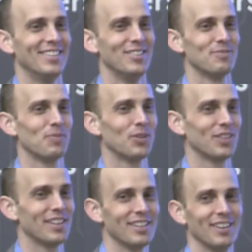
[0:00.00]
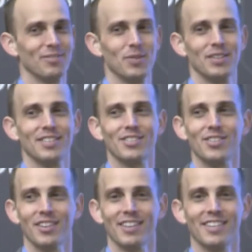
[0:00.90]
He's put his head down, but it's
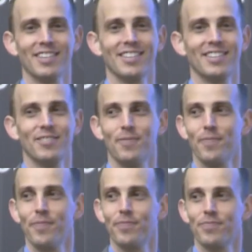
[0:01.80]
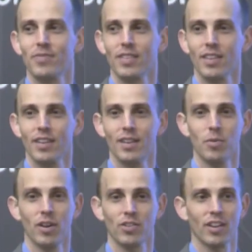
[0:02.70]
okay.
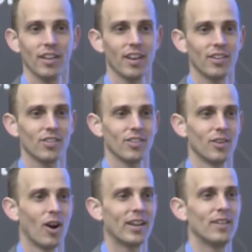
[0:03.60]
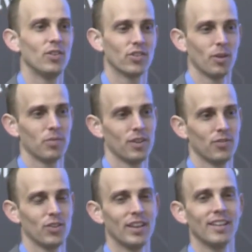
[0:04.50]
Anybody else got a guess? I'll give you something
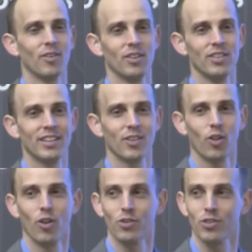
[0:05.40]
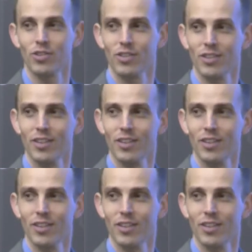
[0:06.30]
if you get it. You get the closest.